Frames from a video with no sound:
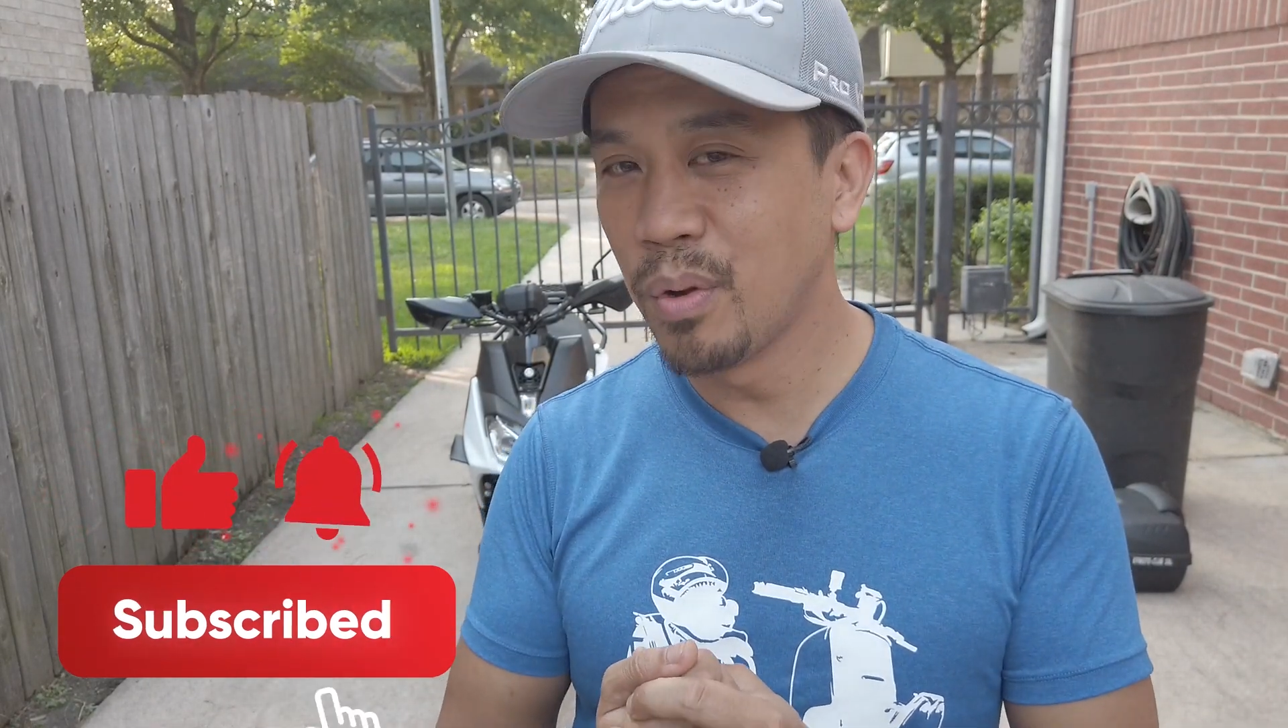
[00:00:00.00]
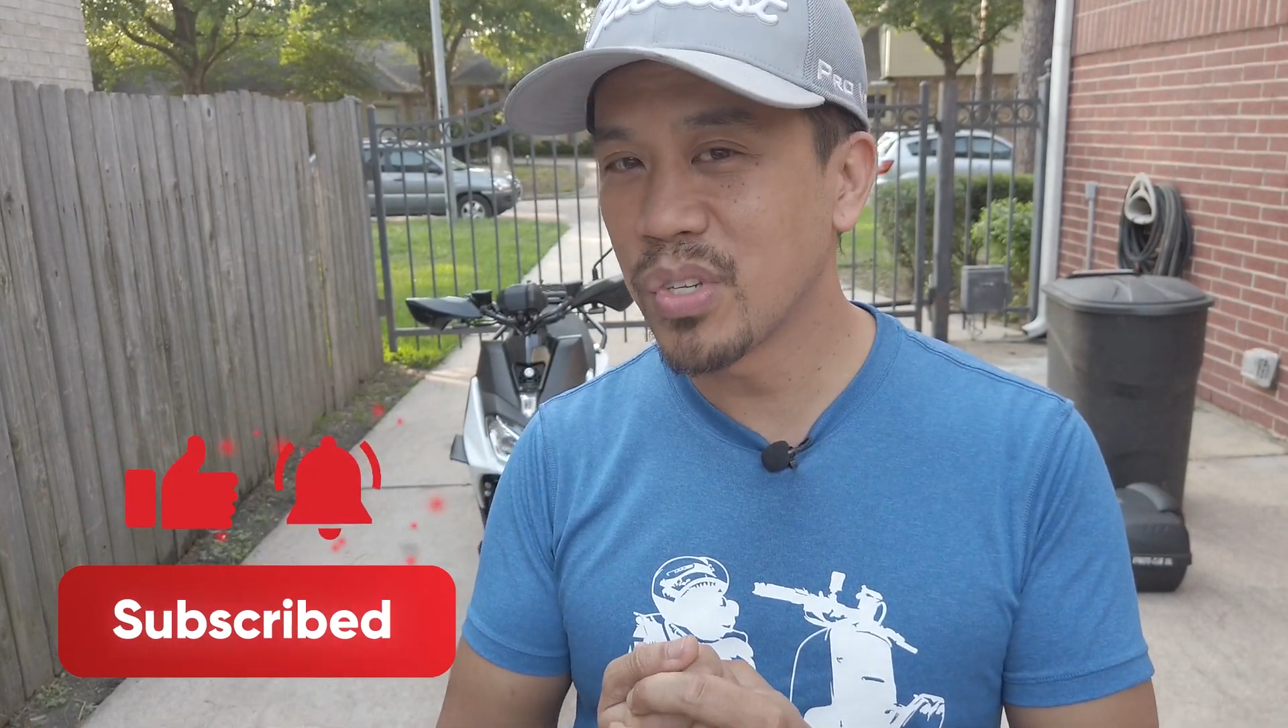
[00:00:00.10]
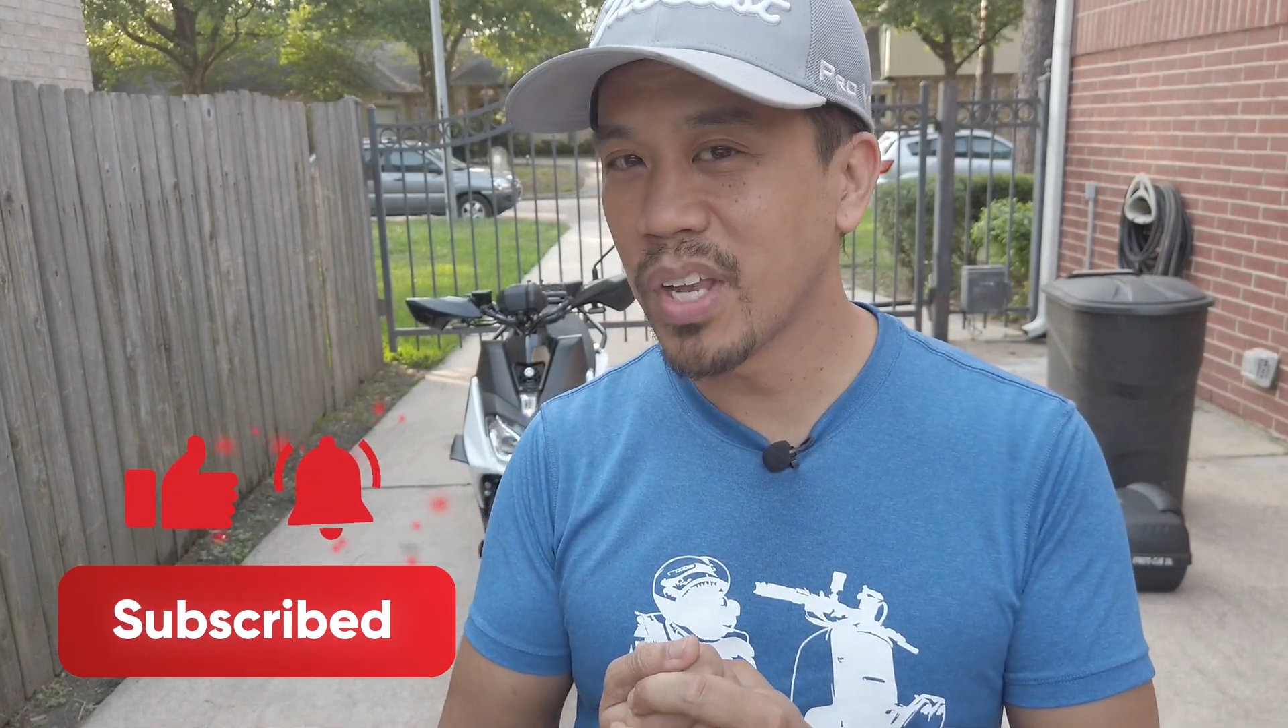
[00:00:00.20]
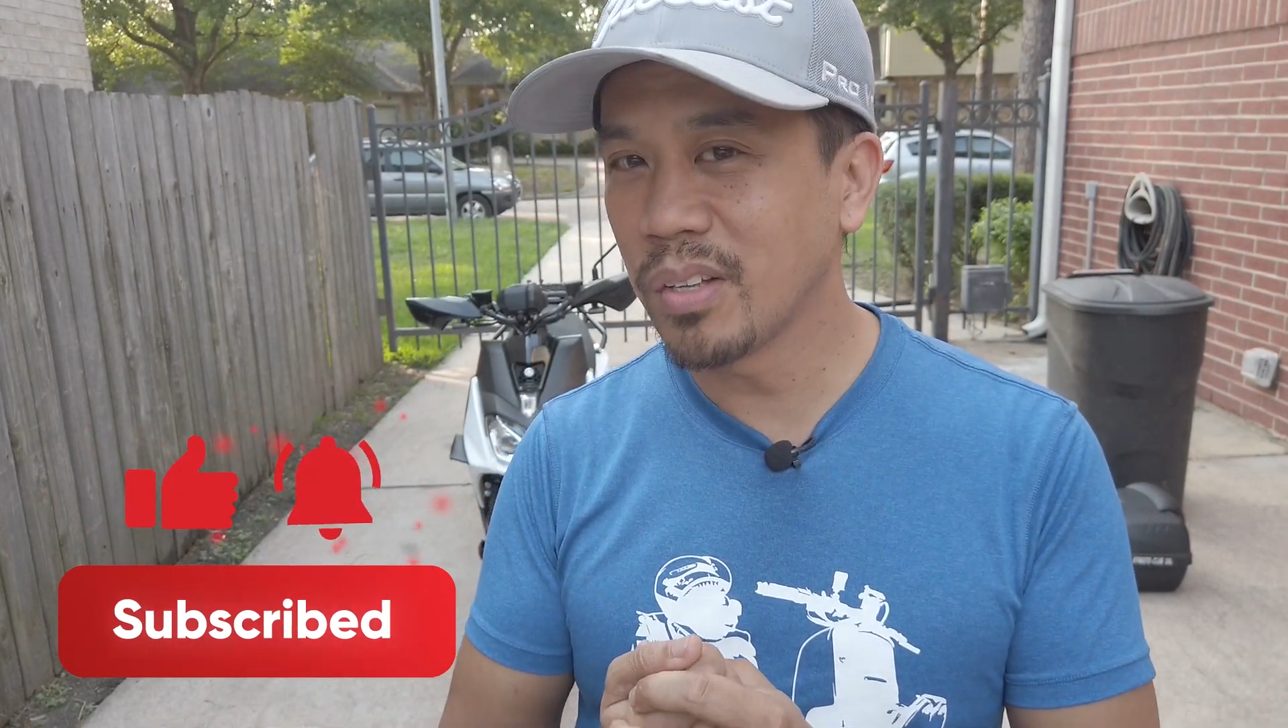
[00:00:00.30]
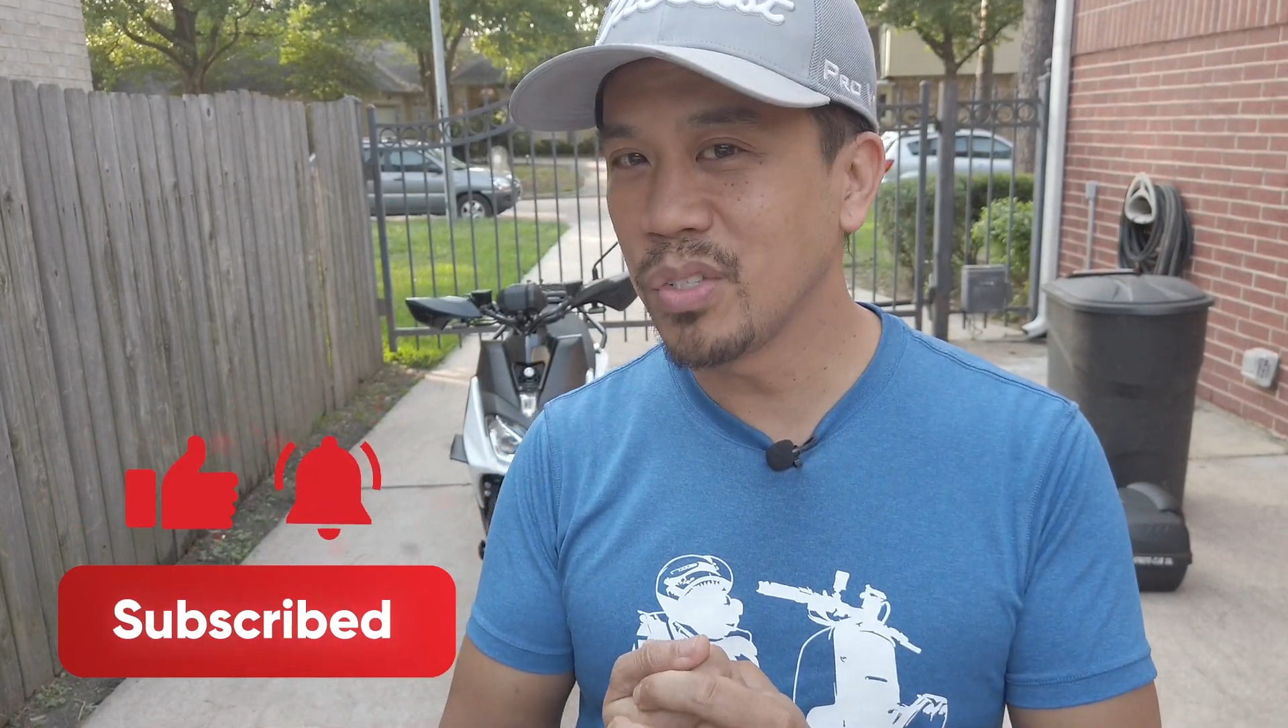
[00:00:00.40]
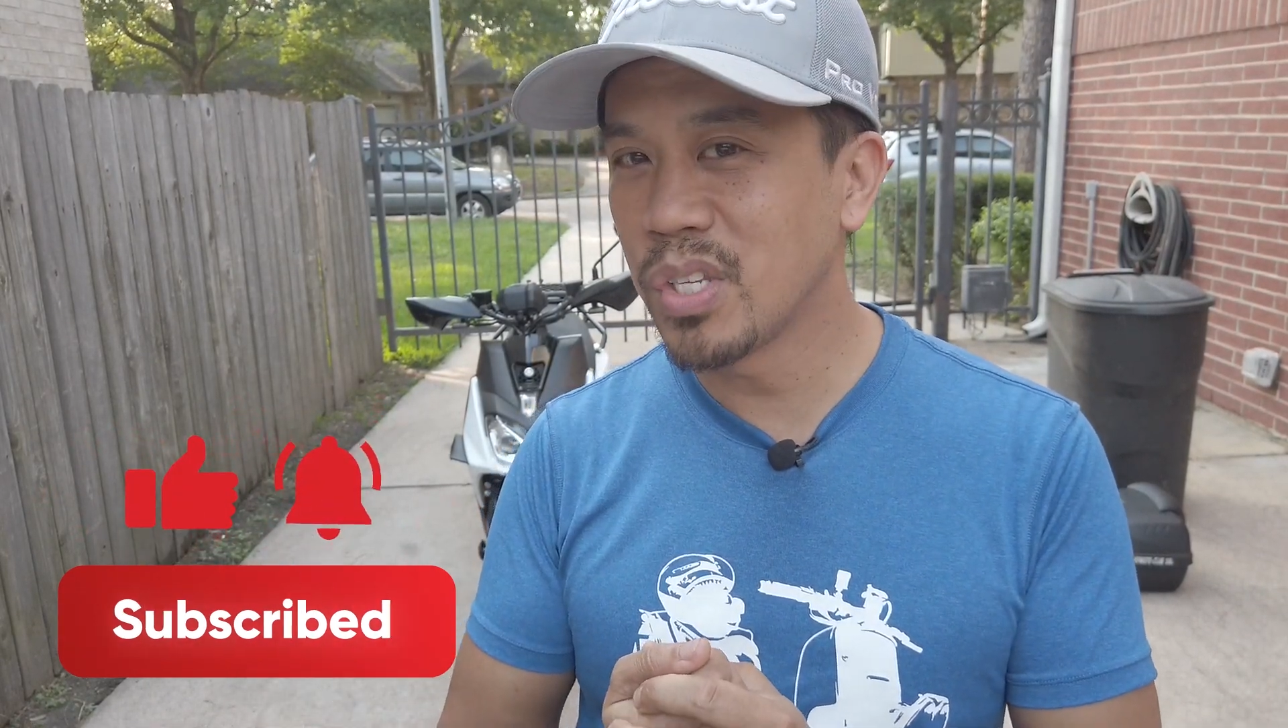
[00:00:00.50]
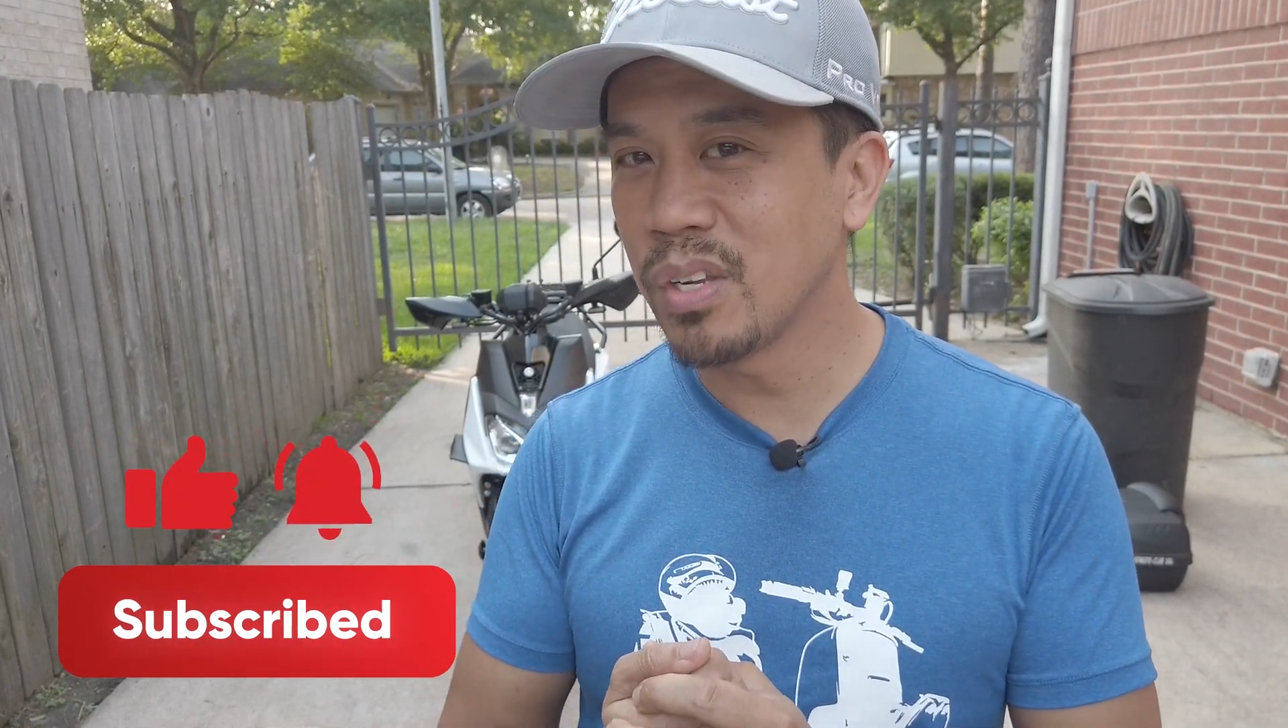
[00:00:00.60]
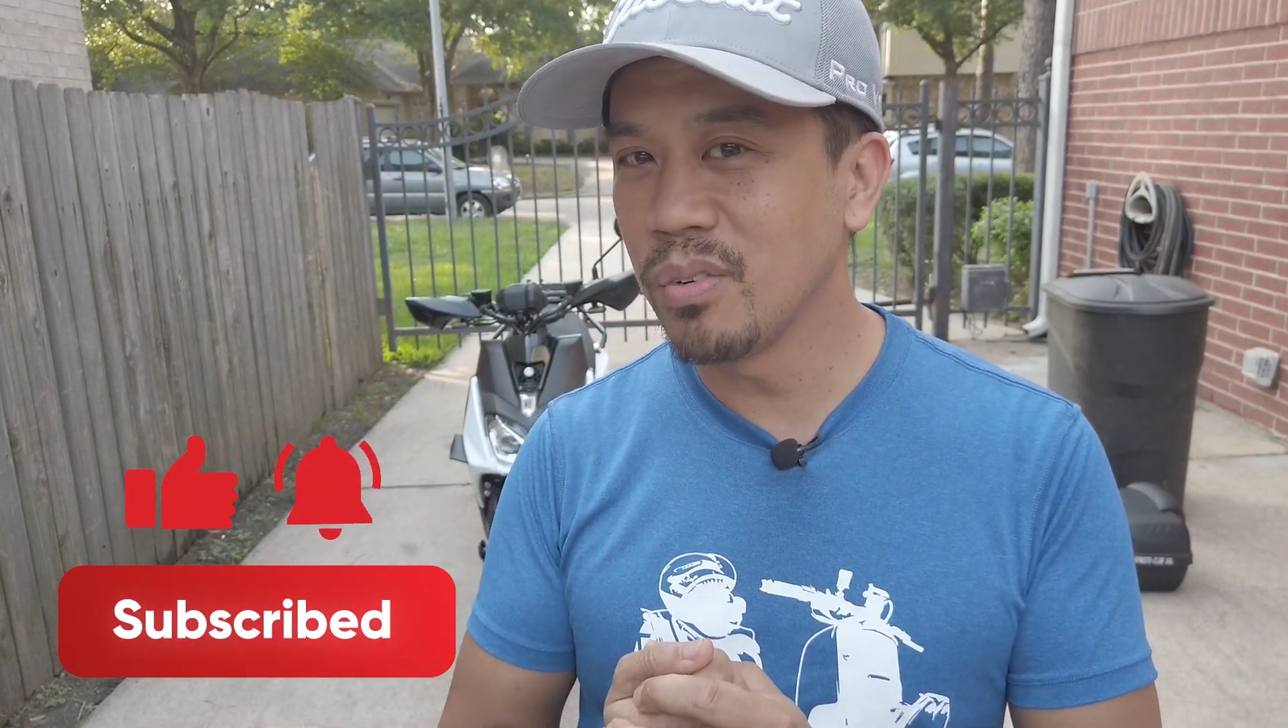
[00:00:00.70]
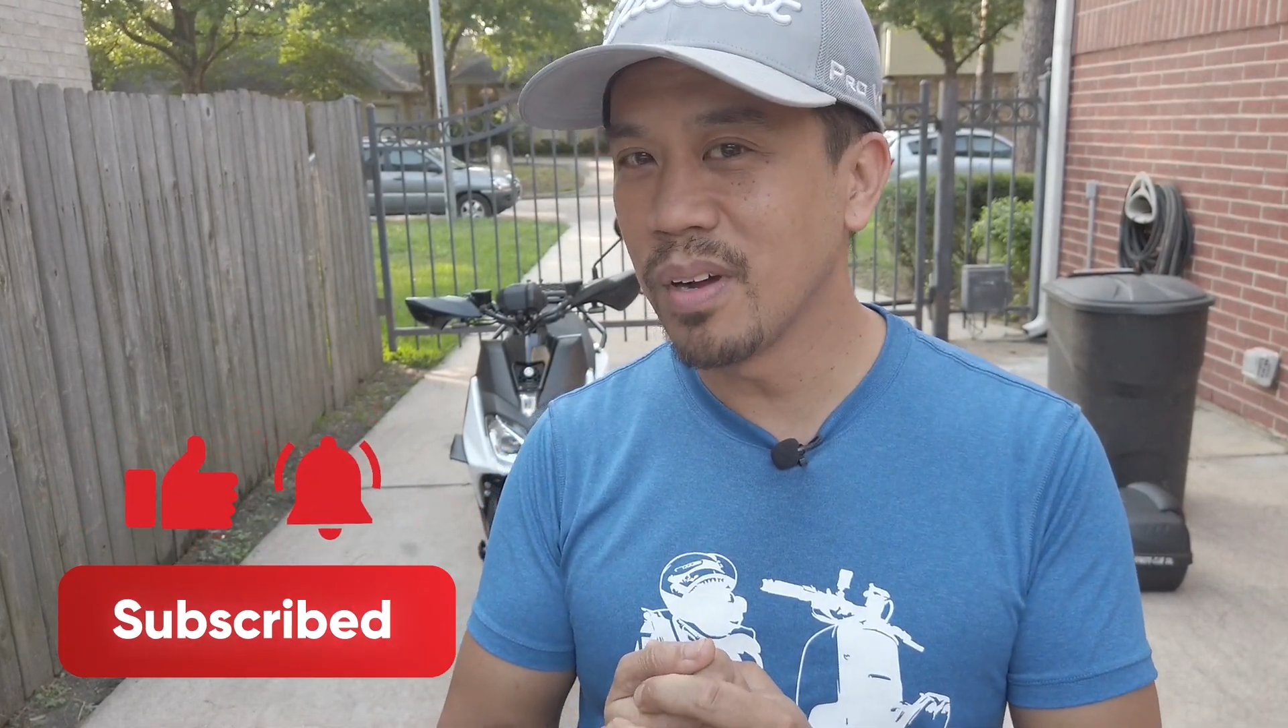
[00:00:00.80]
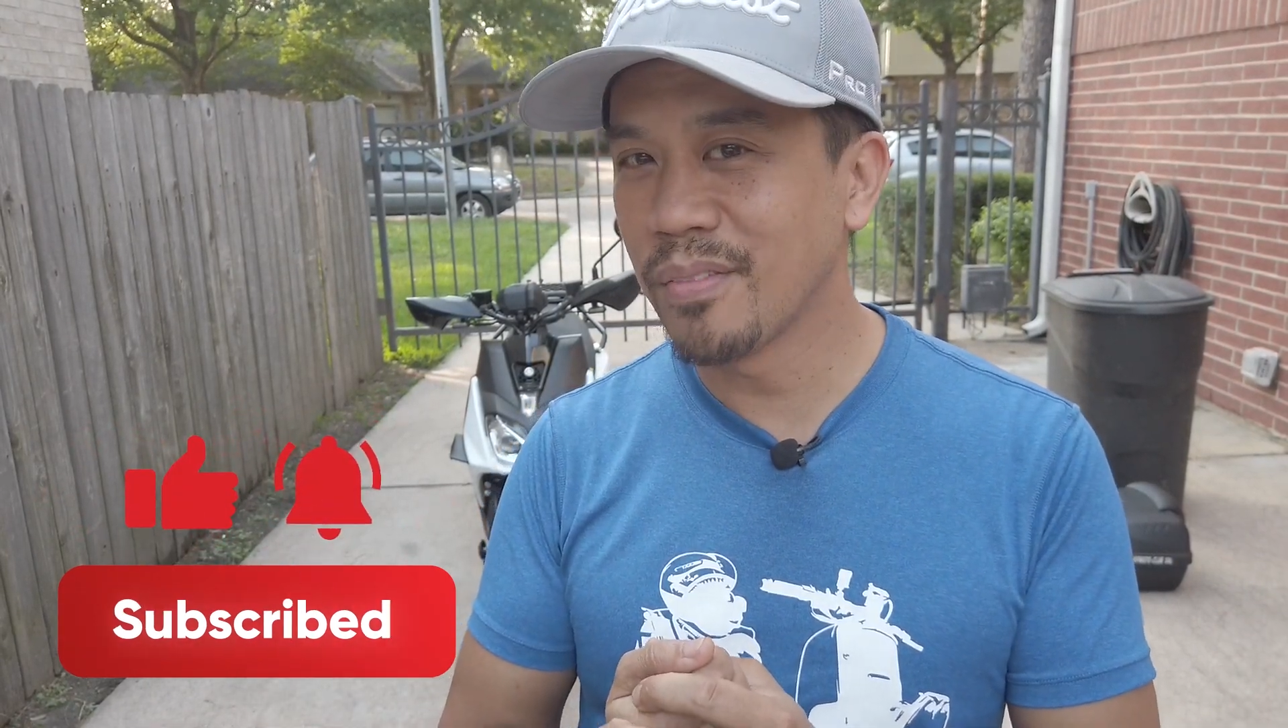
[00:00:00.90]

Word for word: motorcycles too.